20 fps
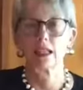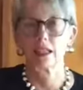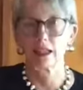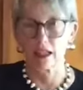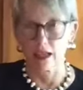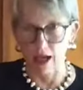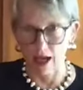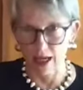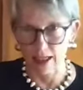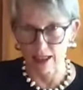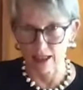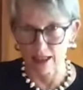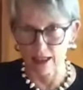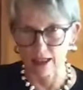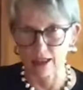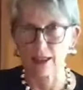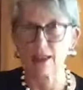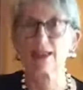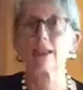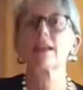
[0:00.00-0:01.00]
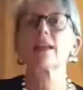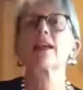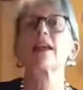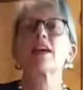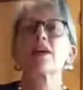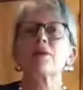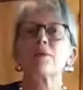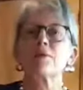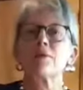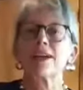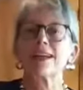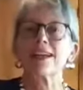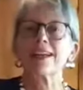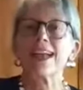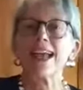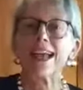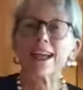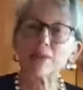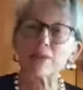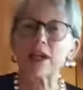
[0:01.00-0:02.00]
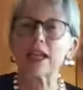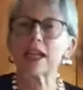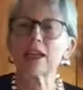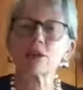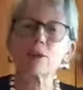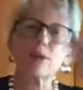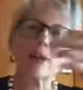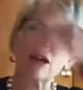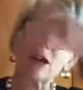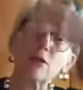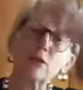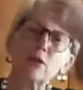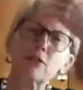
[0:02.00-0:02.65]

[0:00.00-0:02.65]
that I did. But anyway, here we are. We've